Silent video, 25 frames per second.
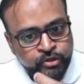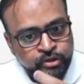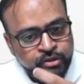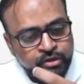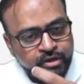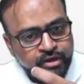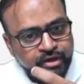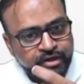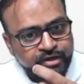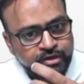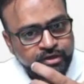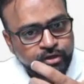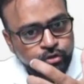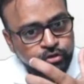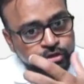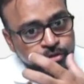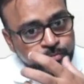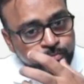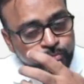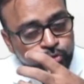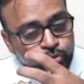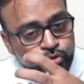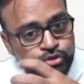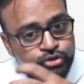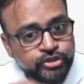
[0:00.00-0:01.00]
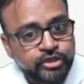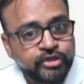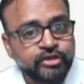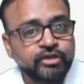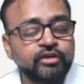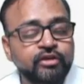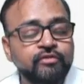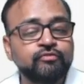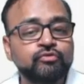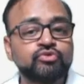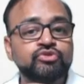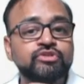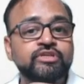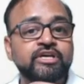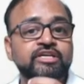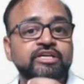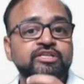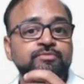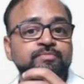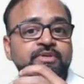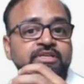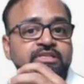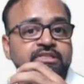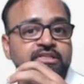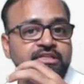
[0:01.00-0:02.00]
Right now in the posterior fossa,
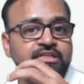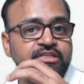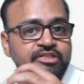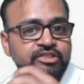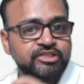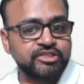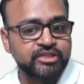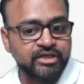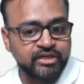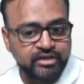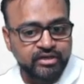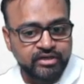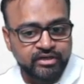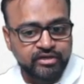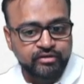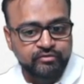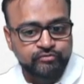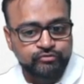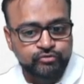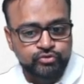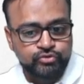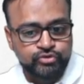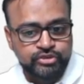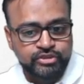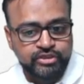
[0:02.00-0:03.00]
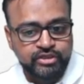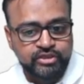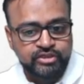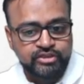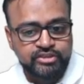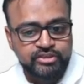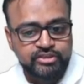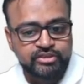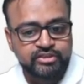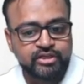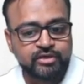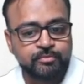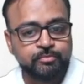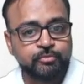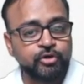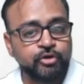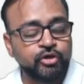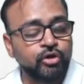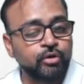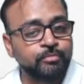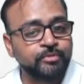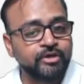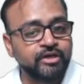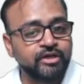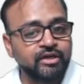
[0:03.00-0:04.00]
especially in children, if you see a lesion that
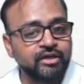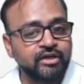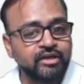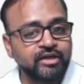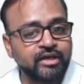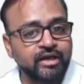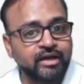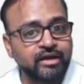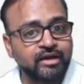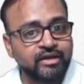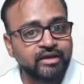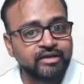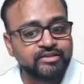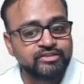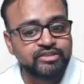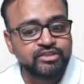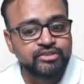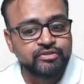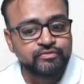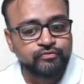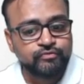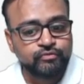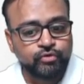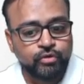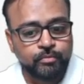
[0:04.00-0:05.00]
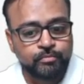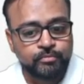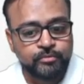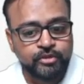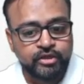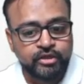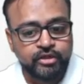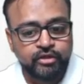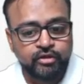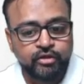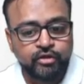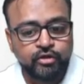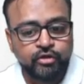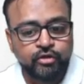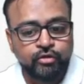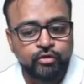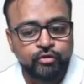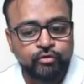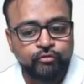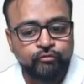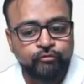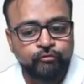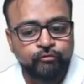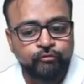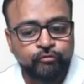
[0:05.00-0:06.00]
predominantly arises from the
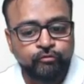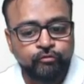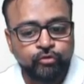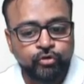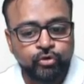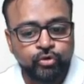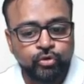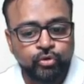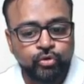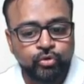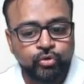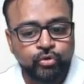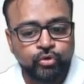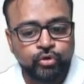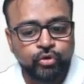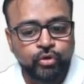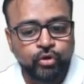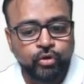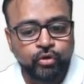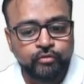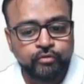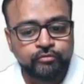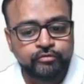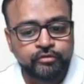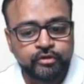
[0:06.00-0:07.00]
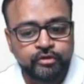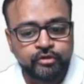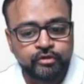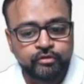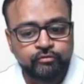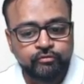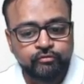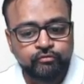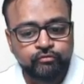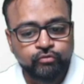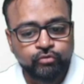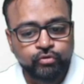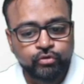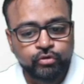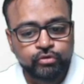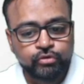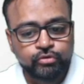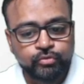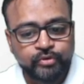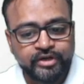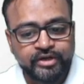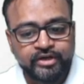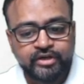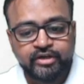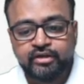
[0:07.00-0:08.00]
floor of the fourth
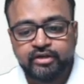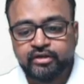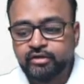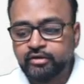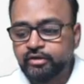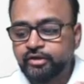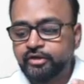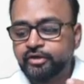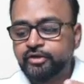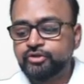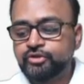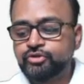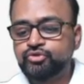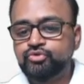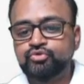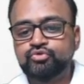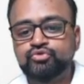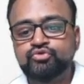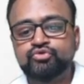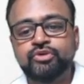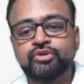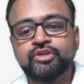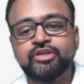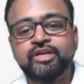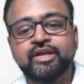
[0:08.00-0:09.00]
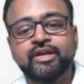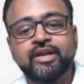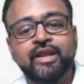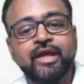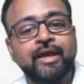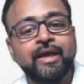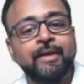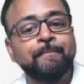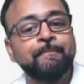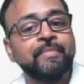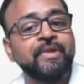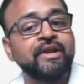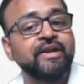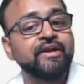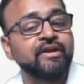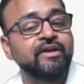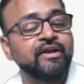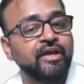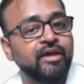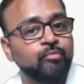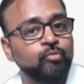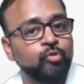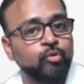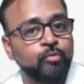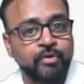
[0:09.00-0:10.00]
ventricle, it is usually an
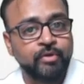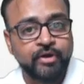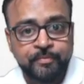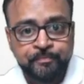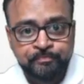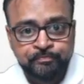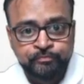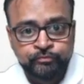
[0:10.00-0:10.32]
ependymoma.